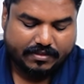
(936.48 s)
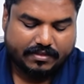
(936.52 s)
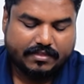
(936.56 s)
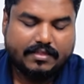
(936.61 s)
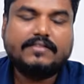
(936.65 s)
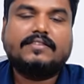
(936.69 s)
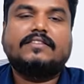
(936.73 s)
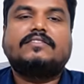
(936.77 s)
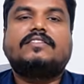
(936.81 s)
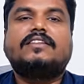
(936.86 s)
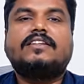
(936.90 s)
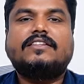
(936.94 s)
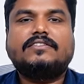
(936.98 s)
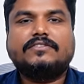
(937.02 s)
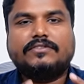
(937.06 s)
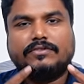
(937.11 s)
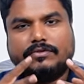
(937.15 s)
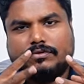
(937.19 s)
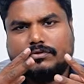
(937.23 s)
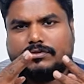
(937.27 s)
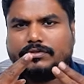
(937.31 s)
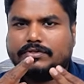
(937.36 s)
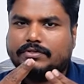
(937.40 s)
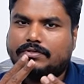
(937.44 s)
The scissor is
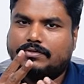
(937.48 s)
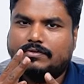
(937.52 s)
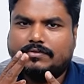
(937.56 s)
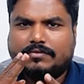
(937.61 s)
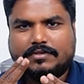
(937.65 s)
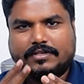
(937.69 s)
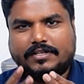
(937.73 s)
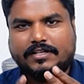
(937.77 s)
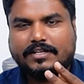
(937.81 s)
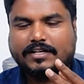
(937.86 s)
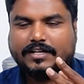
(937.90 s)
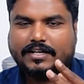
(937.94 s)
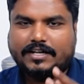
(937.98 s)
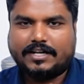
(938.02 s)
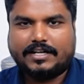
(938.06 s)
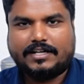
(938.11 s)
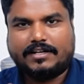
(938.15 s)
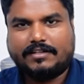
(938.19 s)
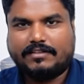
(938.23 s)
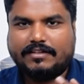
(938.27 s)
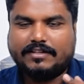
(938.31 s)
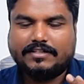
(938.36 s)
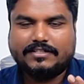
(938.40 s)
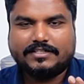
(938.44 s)
used to
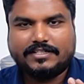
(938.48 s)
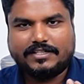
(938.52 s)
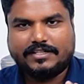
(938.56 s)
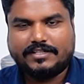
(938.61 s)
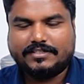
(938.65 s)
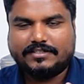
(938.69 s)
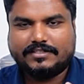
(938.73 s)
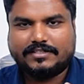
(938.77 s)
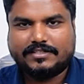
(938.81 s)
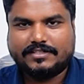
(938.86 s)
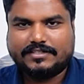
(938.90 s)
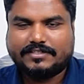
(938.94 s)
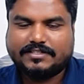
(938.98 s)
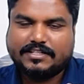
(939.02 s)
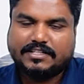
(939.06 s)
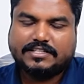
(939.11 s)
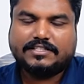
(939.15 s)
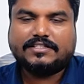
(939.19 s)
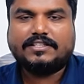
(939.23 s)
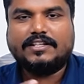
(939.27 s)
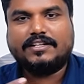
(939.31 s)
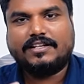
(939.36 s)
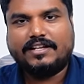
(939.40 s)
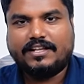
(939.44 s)
cut the genes,
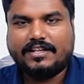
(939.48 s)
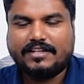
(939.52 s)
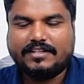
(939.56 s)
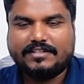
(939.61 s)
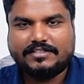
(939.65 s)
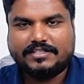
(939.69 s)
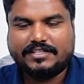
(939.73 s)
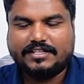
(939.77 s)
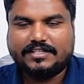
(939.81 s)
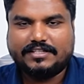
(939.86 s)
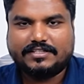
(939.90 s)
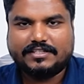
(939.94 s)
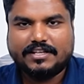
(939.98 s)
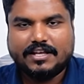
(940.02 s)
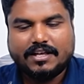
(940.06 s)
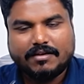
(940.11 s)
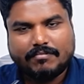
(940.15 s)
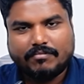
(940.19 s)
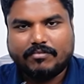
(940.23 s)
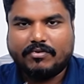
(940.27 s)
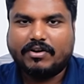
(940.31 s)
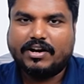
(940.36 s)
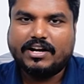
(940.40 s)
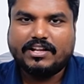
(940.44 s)
stitch the genes,
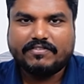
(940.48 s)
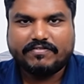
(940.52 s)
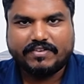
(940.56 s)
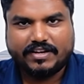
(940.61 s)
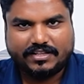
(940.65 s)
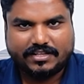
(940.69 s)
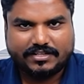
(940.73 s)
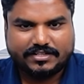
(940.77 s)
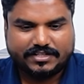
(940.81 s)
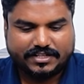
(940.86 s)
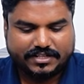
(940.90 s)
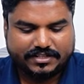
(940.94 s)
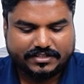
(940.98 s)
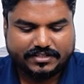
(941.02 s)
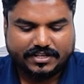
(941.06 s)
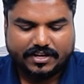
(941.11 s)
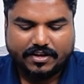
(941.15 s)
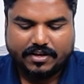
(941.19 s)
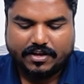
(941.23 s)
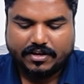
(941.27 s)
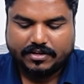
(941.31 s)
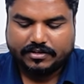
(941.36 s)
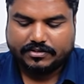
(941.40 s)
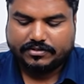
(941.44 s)
modify the genes.
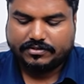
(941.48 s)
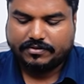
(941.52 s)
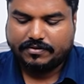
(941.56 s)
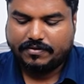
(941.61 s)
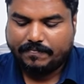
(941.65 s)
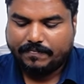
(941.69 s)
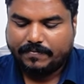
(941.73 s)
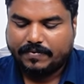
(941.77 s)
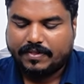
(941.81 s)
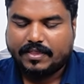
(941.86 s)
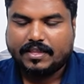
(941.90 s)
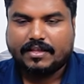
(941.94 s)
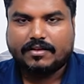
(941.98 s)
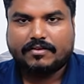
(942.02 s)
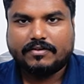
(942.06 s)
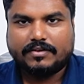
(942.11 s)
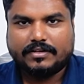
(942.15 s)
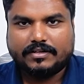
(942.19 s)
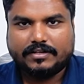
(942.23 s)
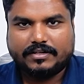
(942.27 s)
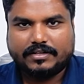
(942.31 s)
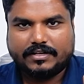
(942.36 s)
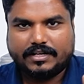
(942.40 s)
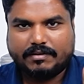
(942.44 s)
So,
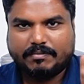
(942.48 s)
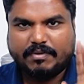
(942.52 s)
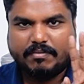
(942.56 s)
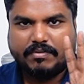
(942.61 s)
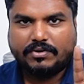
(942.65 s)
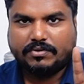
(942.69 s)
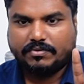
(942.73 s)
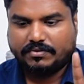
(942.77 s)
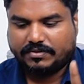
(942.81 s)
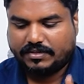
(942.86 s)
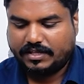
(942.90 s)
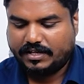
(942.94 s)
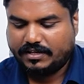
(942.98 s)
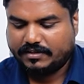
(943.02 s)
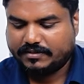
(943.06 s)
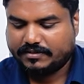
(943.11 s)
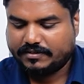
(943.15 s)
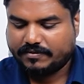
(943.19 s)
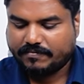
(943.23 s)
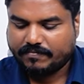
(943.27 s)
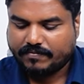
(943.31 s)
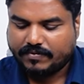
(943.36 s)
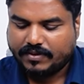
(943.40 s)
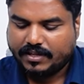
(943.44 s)
remember two
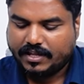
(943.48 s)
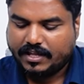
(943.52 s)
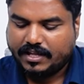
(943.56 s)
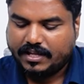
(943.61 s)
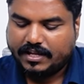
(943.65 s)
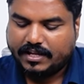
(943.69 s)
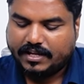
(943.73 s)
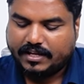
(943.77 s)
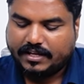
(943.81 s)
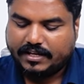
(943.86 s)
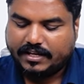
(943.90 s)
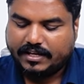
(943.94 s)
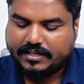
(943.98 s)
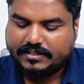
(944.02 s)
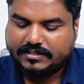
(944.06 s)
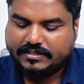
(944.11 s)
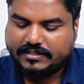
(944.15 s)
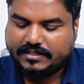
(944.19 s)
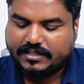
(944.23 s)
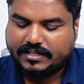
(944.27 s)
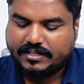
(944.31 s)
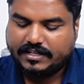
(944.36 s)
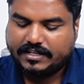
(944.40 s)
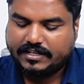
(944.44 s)
things.
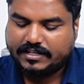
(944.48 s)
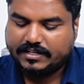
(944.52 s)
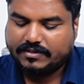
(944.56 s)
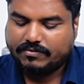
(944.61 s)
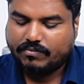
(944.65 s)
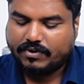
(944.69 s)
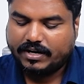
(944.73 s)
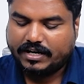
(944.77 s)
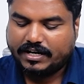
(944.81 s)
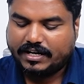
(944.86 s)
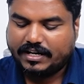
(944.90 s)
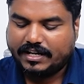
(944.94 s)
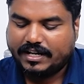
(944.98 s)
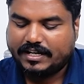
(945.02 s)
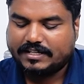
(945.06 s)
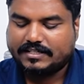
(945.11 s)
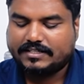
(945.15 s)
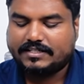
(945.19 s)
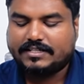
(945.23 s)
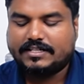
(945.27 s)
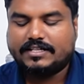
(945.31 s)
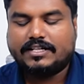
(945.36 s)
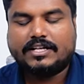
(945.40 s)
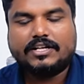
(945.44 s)
SDN1,
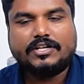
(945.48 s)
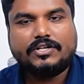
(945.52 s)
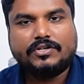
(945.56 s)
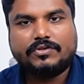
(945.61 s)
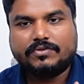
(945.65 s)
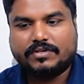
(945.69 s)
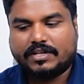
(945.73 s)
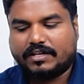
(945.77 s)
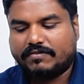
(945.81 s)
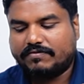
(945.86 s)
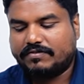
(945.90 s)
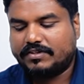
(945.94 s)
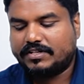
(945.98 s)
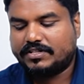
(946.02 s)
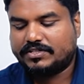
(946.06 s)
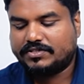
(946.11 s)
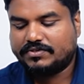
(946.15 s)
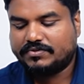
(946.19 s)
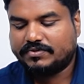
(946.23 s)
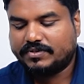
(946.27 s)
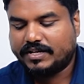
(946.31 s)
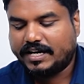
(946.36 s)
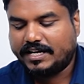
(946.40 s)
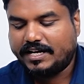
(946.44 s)
SDN2 refers
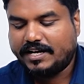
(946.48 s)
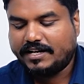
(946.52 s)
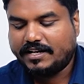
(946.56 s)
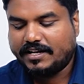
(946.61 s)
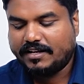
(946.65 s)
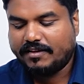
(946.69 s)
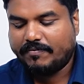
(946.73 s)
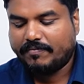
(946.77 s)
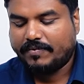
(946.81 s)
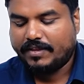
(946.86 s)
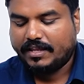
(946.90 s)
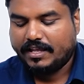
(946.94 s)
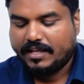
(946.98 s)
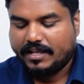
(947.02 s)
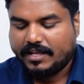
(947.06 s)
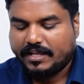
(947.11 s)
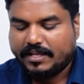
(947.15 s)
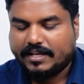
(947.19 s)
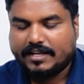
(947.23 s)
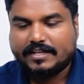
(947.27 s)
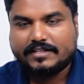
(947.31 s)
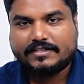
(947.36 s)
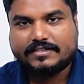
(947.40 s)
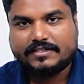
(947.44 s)
to editing,
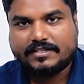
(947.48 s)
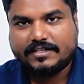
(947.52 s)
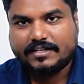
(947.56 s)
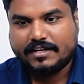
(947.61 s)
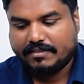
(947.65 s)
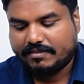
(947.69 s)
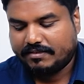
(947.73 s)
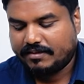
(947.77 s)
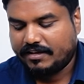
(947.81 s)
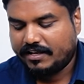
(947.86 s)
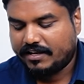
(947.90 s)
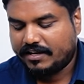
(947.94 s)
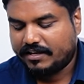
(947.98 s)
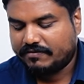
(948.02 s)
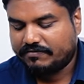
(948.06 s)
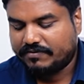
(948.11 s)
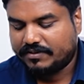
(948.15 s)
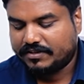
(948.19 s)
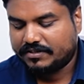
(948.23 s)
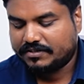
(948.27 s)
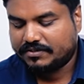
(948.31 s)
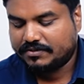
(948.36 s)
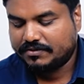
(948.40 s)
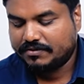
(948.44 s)
SDN3
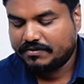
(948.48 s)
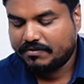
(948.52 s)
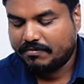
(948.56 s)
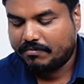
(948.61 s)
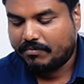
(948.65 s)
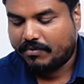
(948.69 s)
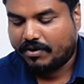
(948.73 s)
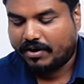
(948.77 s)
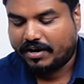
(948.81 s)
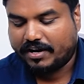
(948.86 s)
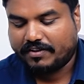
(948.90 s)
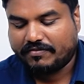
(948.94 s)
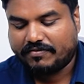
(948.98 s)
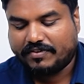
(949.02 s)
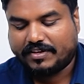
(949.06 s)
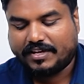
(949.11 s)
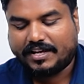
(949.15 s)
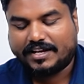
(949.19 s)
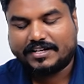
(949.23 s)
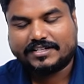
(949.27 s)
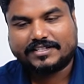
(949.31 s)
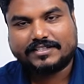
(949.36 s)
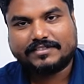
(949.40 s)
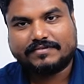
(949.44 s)
refers to
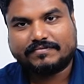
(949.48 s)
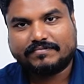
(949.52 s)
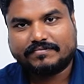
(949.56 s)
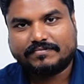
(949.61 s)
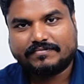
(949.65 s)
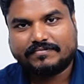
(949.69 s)
modification.